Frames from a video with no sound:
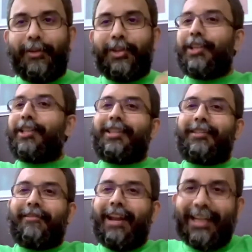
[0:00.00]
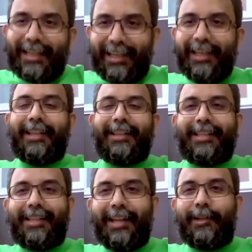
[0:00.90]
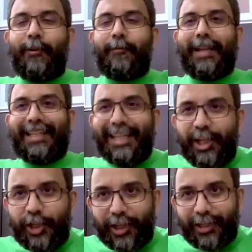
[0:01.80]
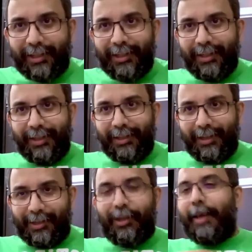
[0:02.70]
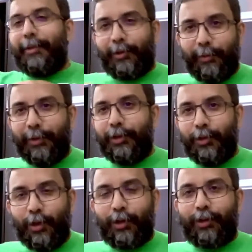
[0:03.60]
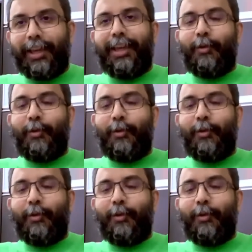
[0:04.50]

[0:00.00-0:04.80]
which is right here in the center of my t-shirt, is not Abercrombie, New York, okay?